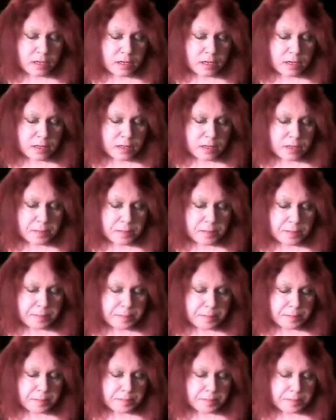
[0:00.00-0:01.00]

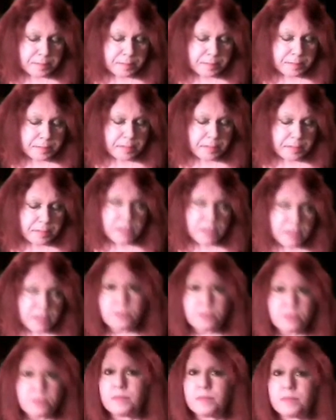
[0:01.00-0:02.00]

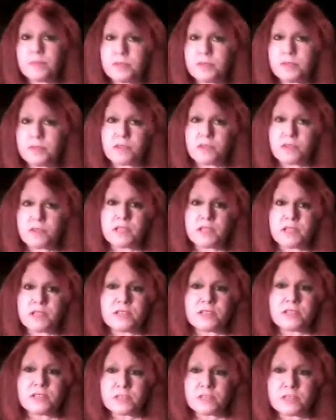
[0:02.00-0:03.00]
and you start
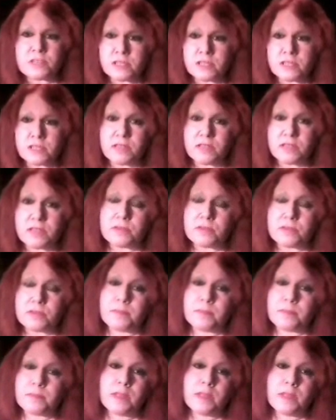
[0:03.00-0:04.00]
realizing that
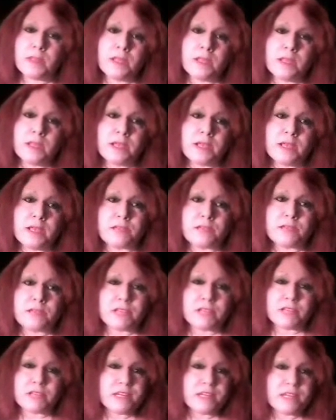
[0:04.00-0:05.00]
you're kind
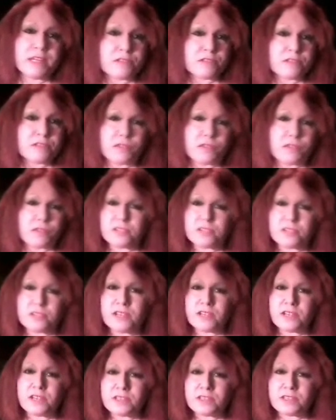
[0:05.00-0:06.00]
of relating on the wrong
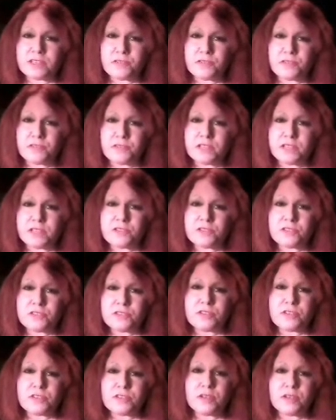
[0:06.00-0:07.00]
side of the
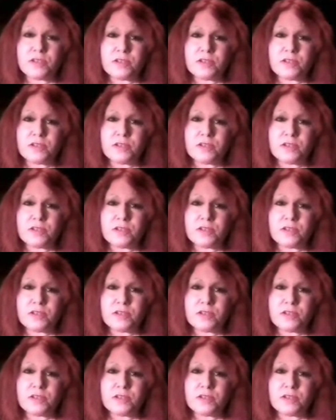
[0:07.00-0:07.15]
fence.